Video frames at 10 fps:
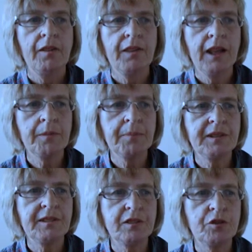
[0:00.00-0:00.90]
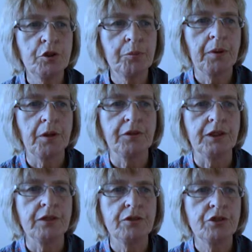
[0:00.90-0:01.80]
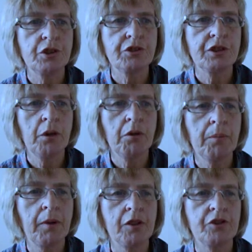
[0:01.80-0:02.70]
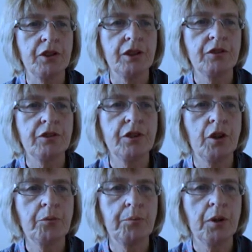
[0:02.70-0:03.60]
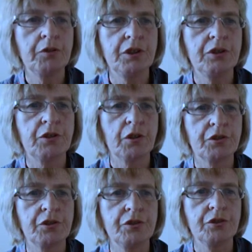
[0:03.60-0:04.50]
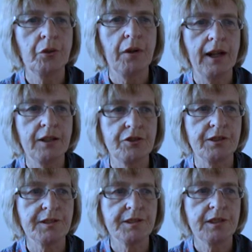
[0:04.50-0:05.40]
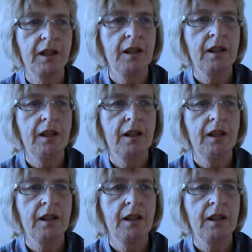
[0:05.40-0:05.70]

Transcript: The NPT2 protein shows no homology to known protein toxins or allergens